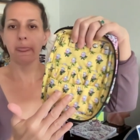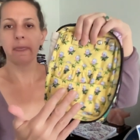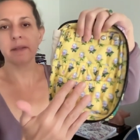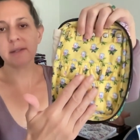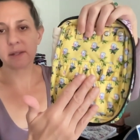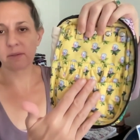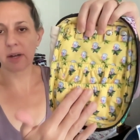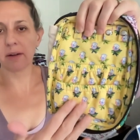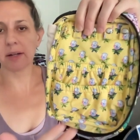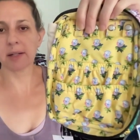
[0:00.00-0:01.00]
this is a
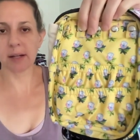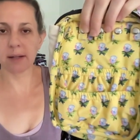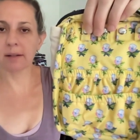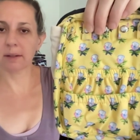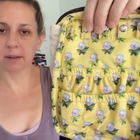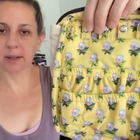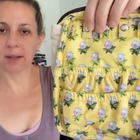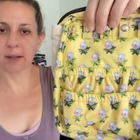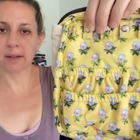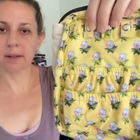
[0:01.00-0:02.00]
very dated
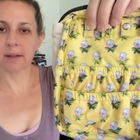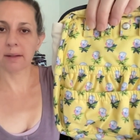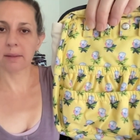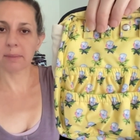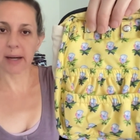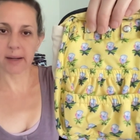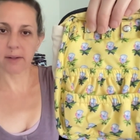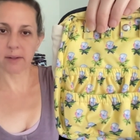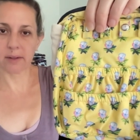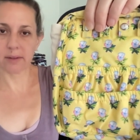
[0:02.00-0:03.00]
looking
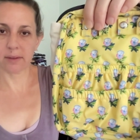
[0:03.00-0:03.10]
pattern.